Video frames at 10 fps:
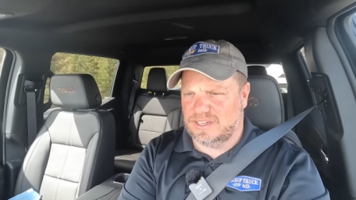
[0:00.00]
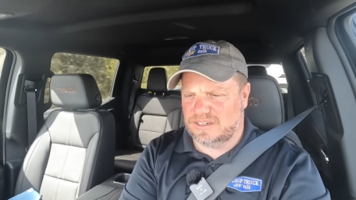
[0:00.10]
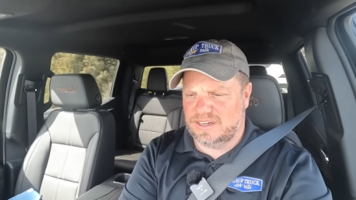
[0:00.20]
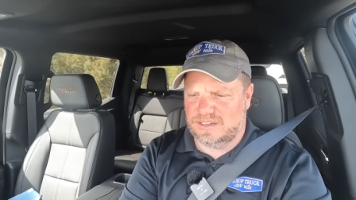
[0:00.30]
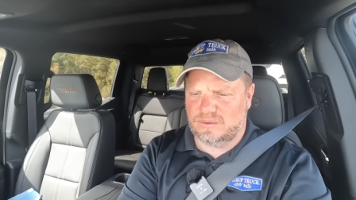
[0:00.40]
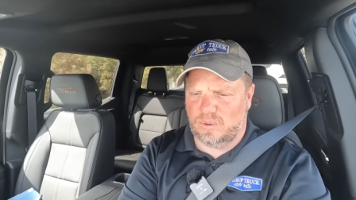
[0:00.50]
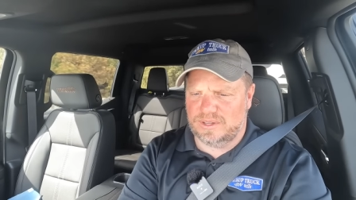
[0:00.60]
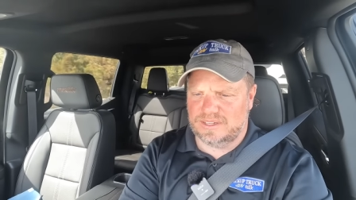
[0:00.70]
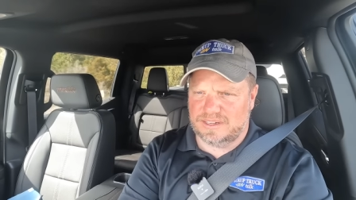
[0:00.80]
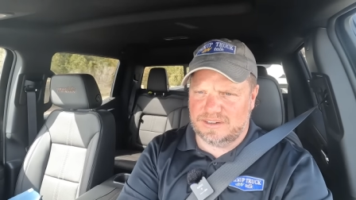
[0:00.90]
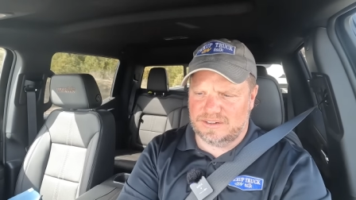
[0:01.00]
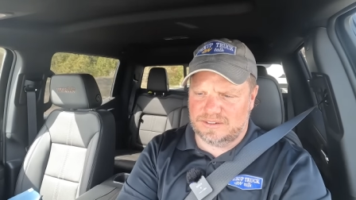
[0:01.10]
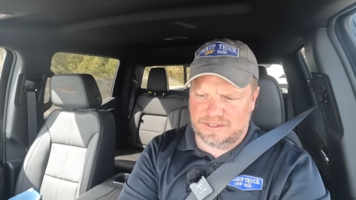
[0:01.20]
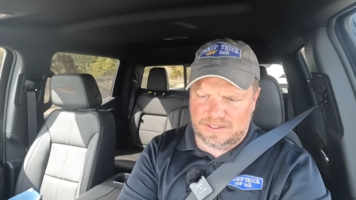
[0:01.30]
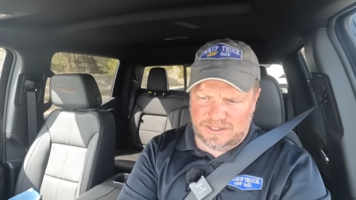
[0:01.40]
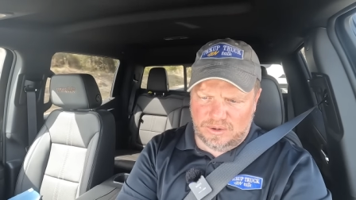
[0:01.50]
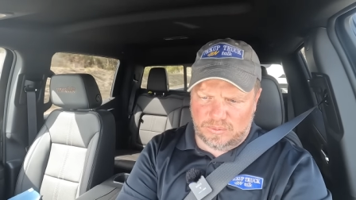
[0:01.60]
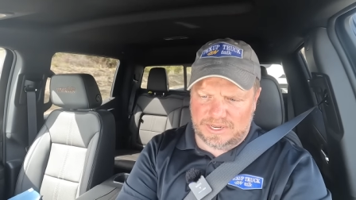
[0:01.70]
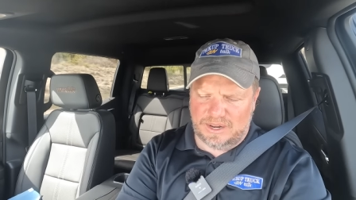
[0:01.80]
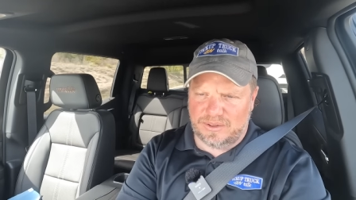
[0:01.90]
yet again, holding the gear.
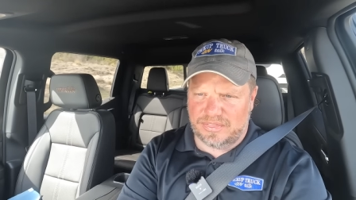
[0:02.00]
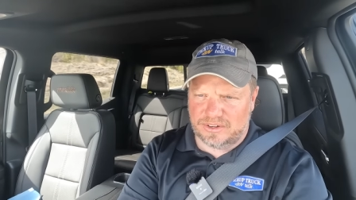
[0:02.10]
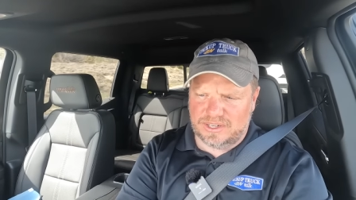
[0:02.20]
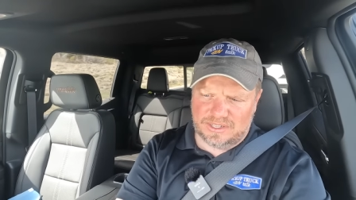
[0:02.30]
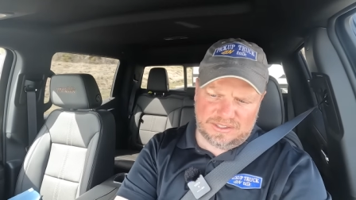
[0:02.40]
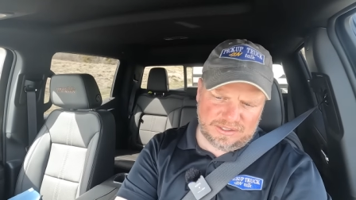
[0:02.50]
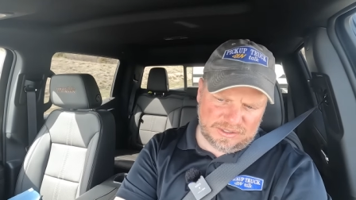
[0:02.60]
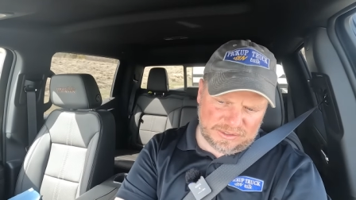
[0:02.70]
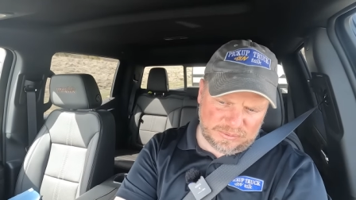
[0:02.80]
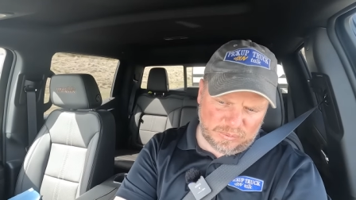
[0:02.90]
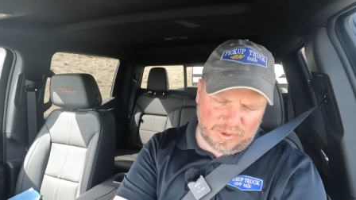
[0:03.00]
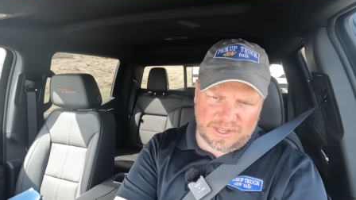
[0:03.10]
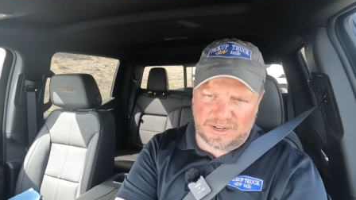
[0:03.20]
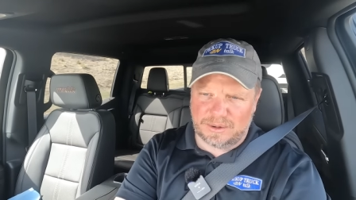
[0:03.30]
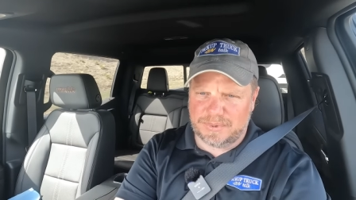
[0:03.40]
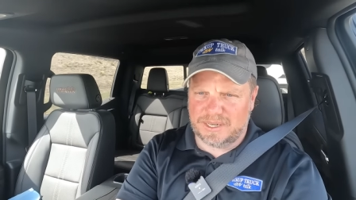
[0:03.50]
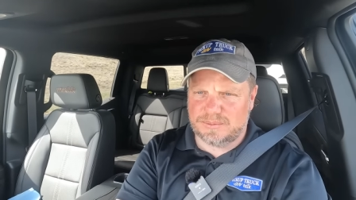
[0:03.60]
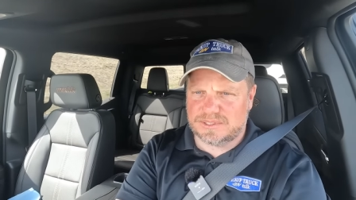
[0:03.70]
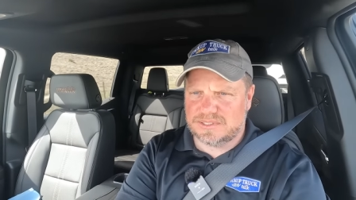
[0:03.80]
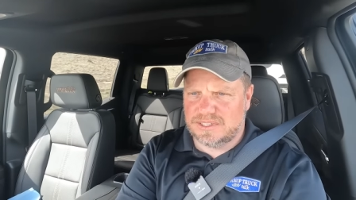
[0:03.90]
We're now at 3,100
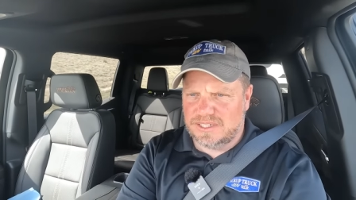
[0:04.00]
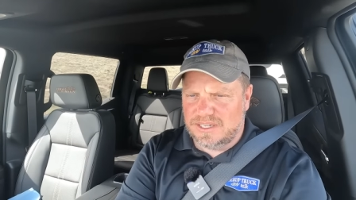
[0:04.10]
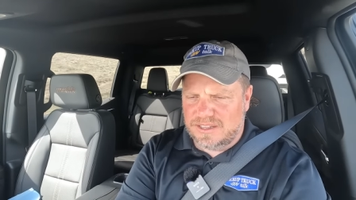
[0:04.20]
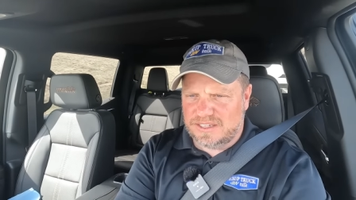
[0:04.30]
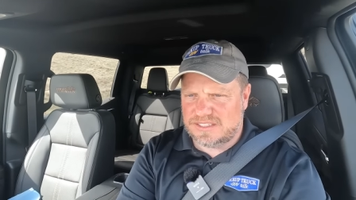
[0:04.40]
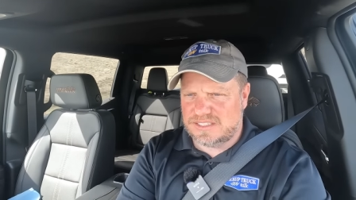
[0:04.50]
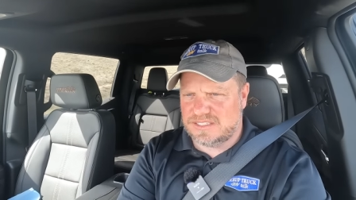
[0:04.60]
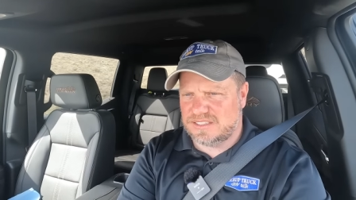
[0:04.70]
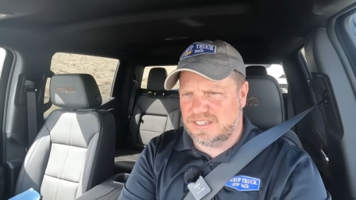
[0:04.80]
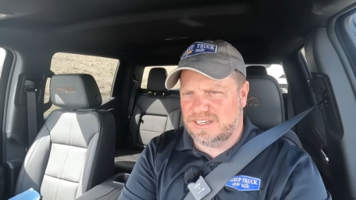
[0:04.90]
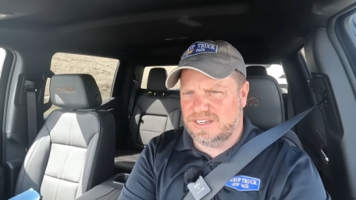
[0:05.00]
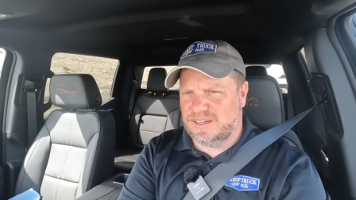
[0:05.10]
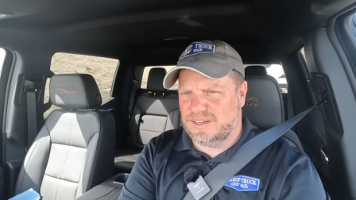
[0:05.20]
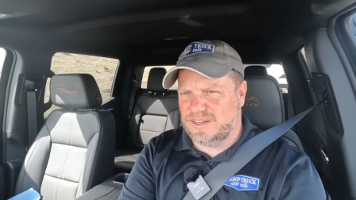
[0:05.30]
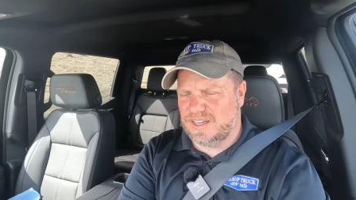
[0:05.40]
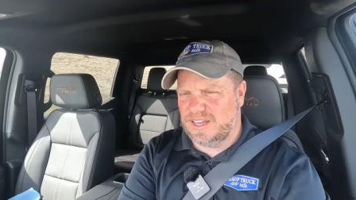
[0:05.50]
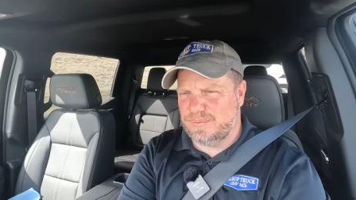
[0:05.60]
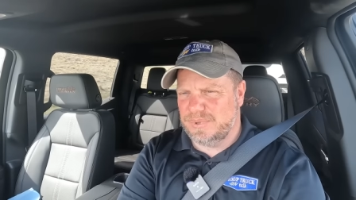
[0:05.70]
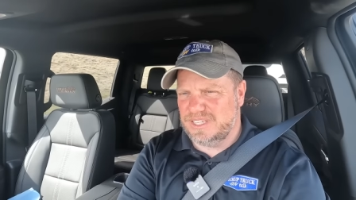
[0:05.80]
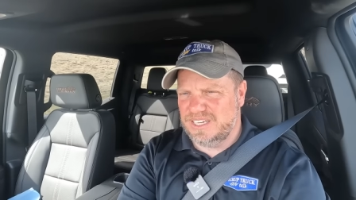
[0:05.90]
RPMs. This is, I
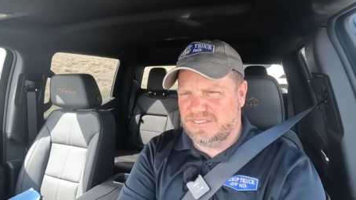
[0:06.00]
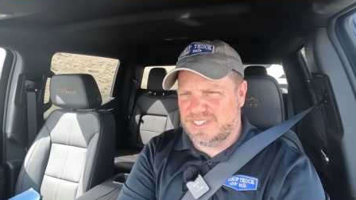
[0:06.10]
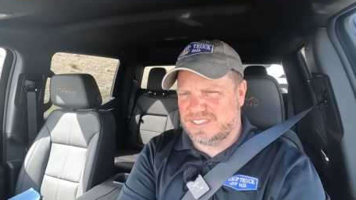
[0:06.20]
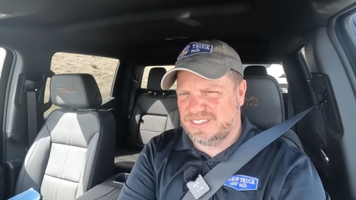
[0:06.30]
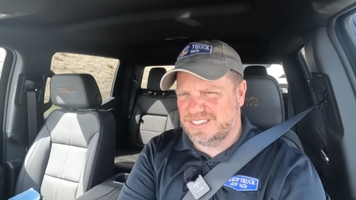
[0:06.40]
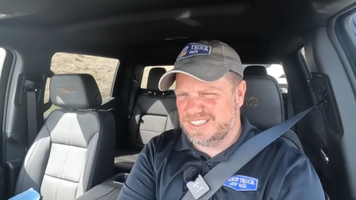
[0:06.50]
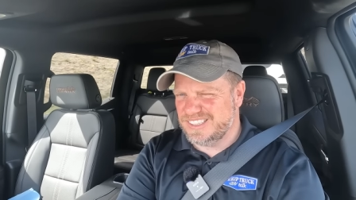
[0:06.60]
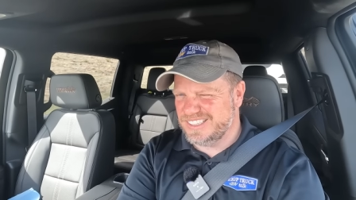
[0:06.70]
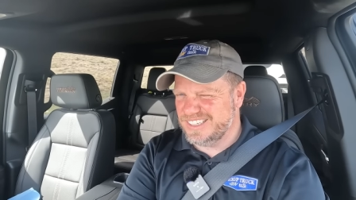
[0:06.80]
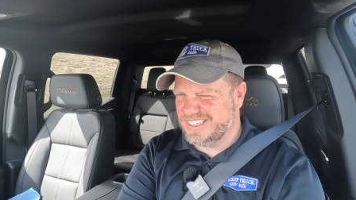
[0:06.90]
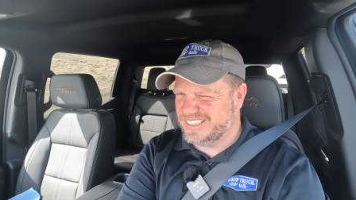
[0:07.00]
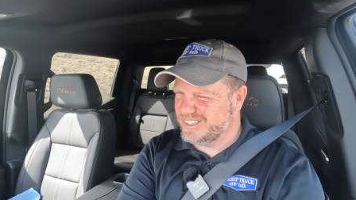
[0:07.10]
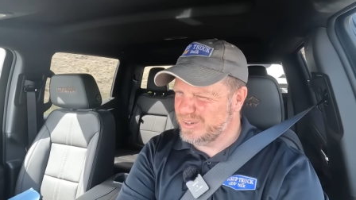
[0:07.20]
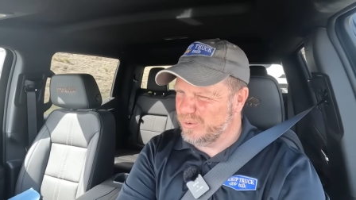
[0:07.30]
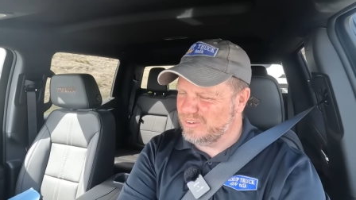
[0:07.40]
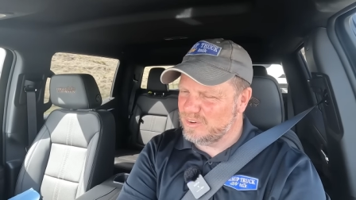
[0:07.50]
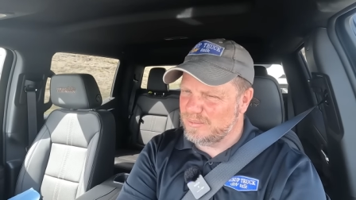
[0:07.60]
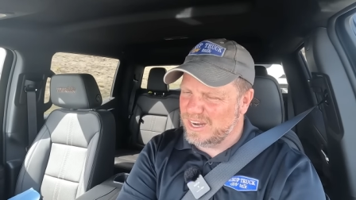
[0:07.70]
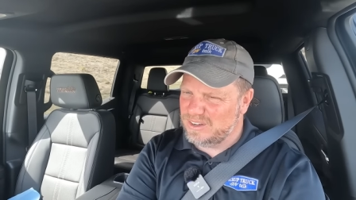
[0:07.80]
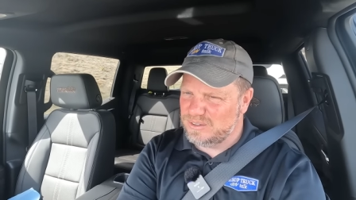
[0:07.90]
believe it's a 3/4
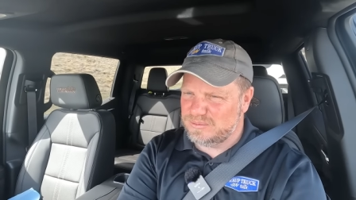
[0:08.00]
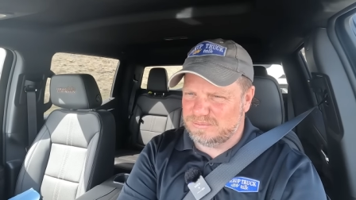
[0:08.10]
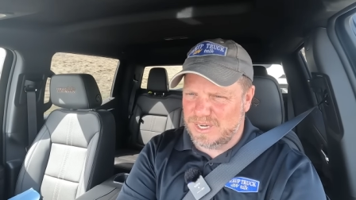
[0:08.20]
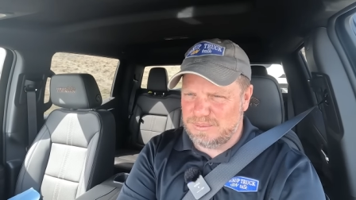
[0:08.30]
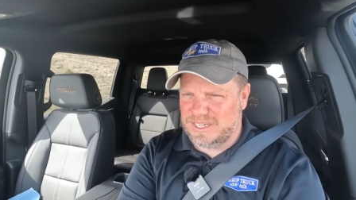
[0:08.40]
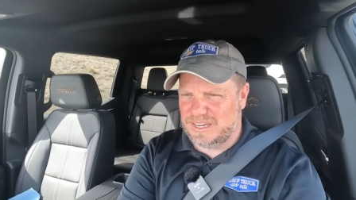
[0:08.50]
mile, maybe